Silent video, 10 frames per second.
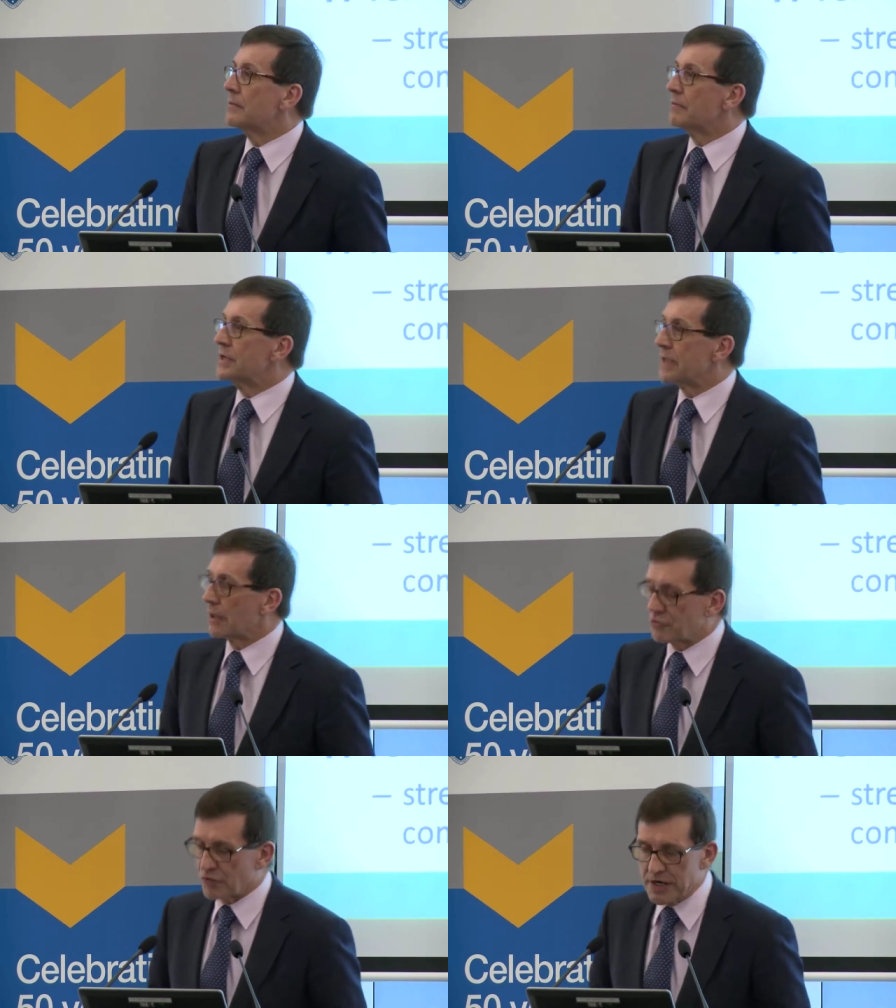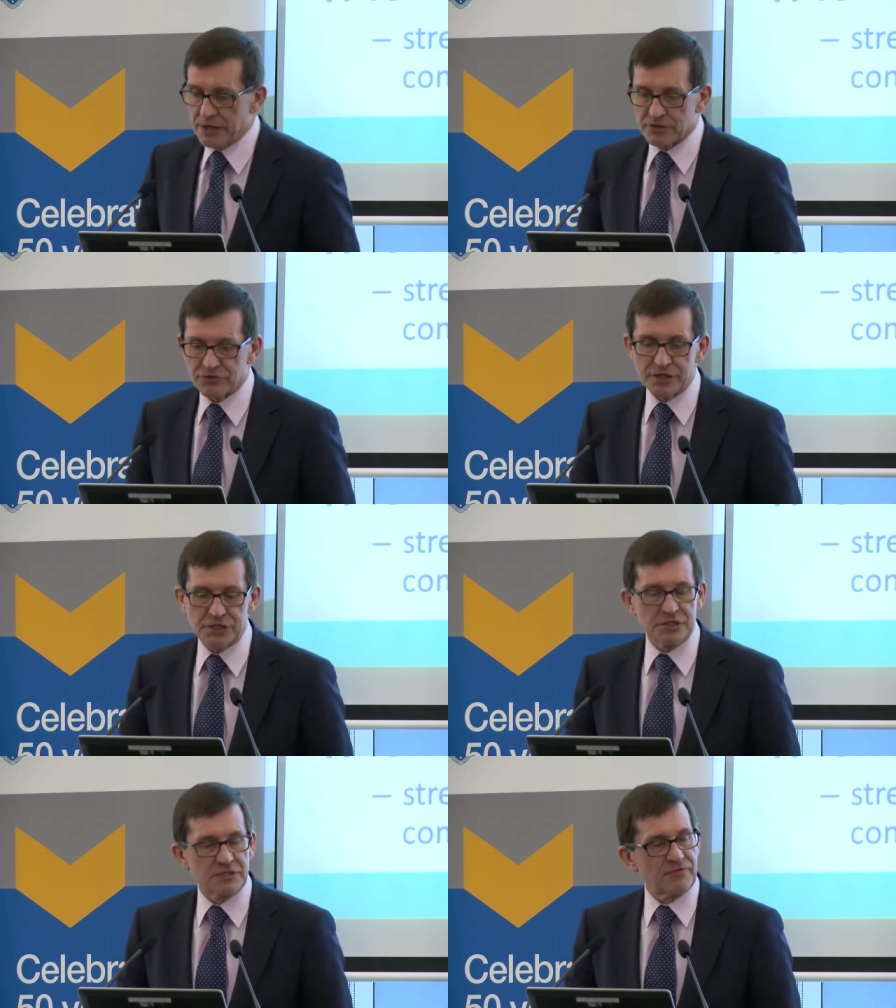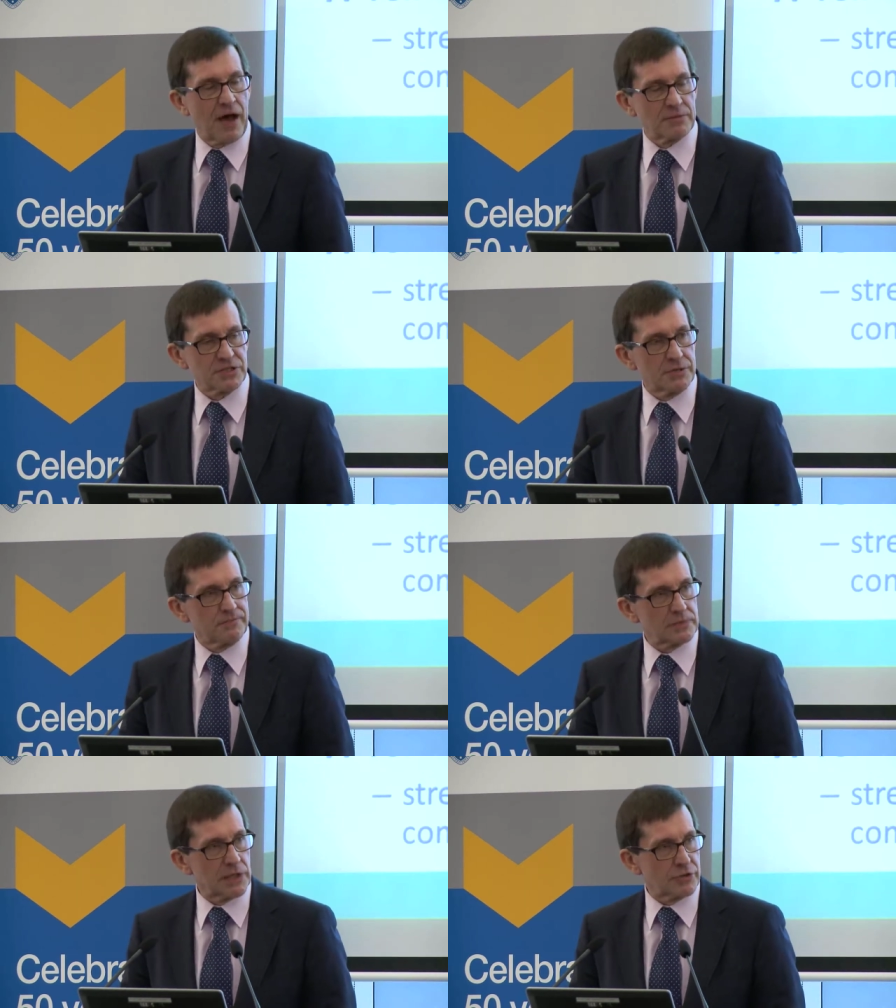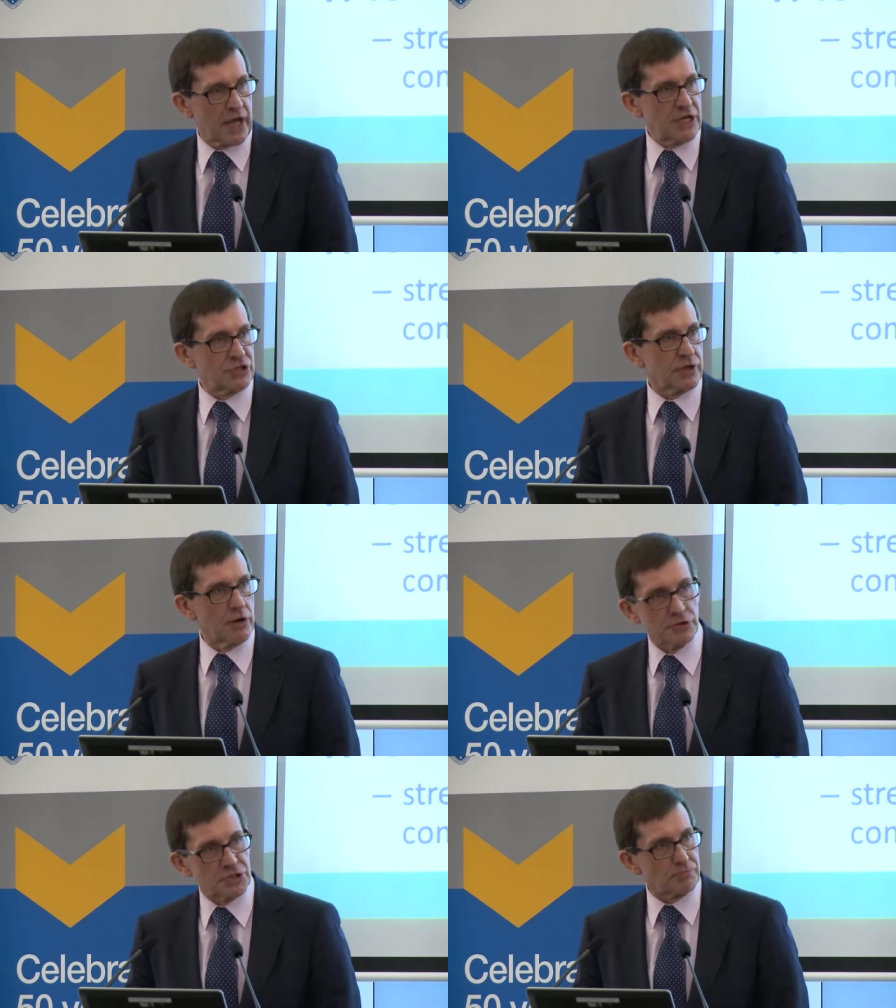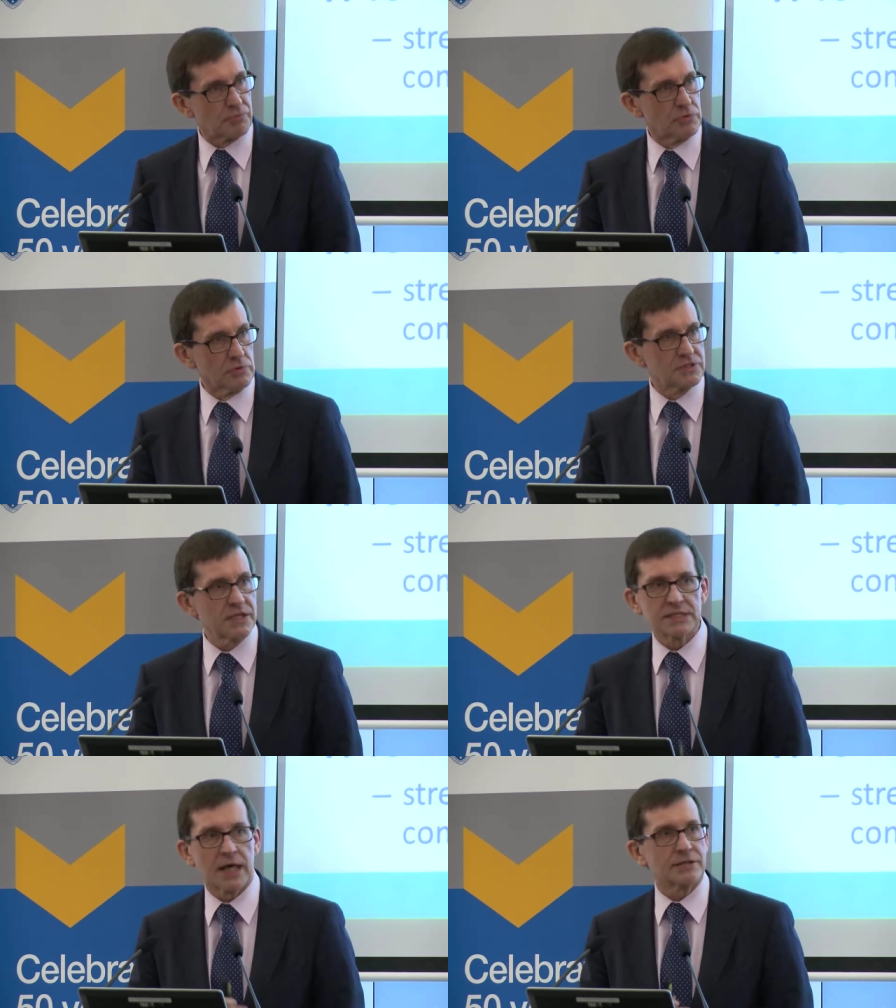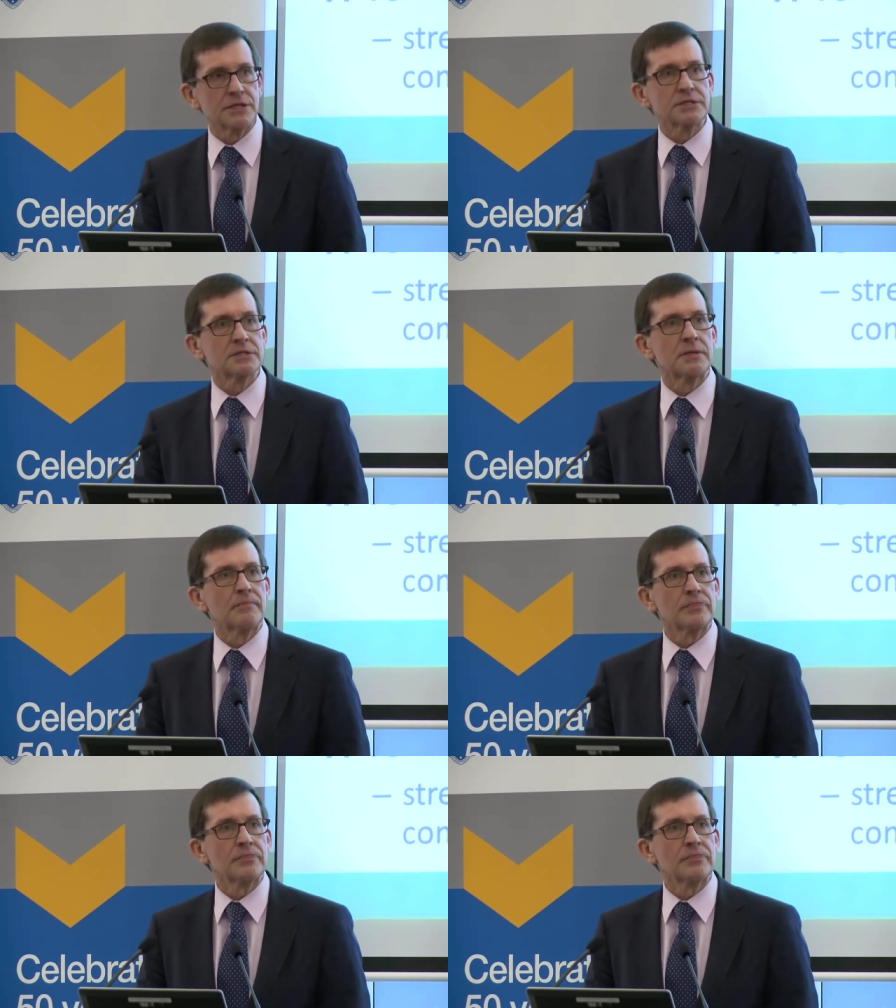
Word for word: retail trading restrictions, pharmacy location and ownership rules, things like this,